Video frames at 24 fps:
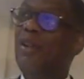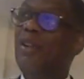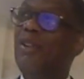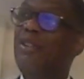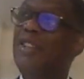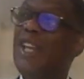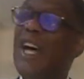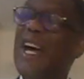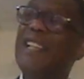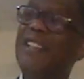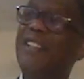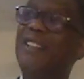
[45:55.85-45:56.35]

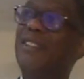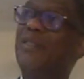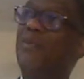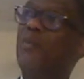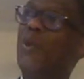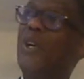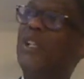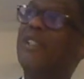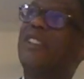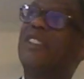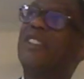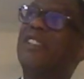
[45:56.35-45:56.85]
Not
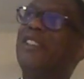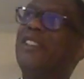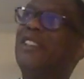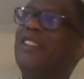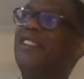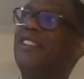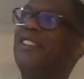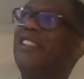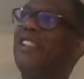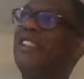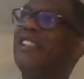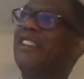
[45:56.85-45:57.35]
was it
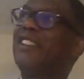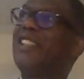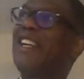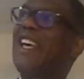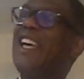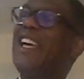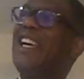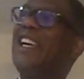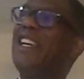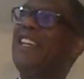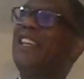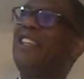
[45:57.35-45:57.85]
just
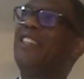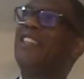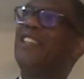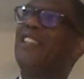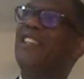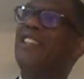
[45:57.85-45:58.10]
a